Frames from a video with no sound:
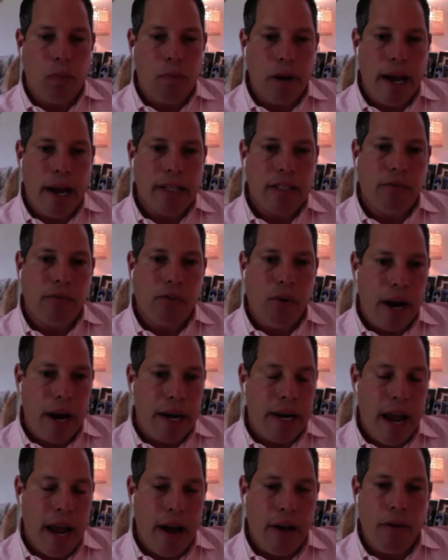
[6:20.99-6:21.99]
But as of right
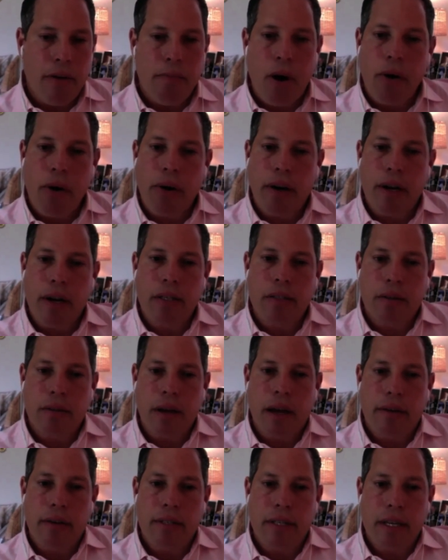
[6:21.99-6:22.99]
now, the market
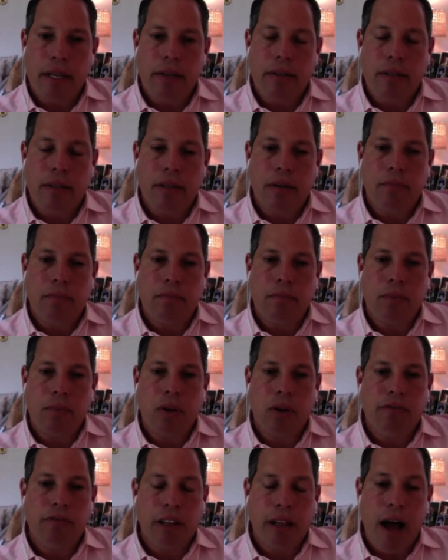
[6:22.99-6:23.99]
has seen some
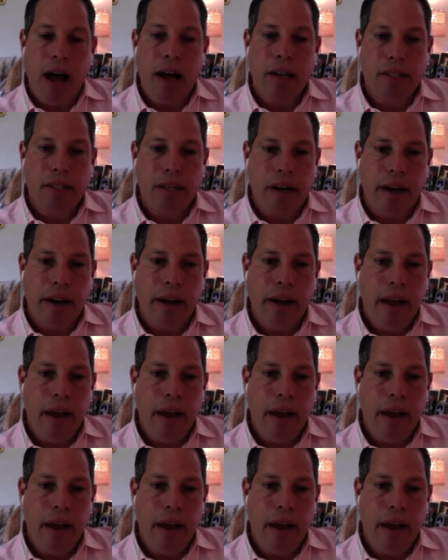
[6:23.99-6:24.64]
good velocity